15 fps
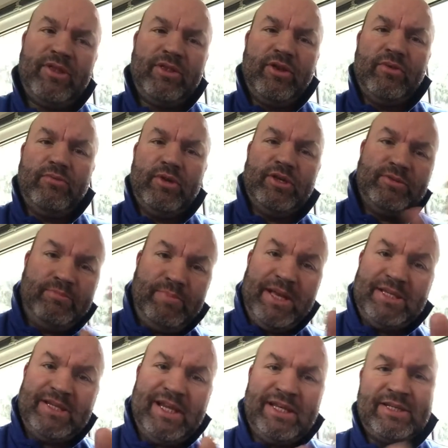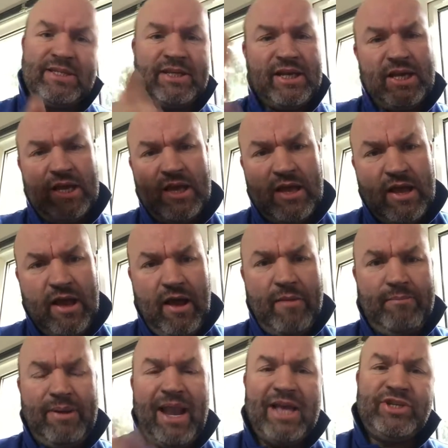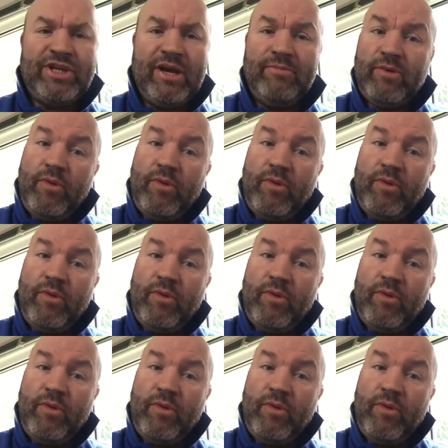that was business and pleasure.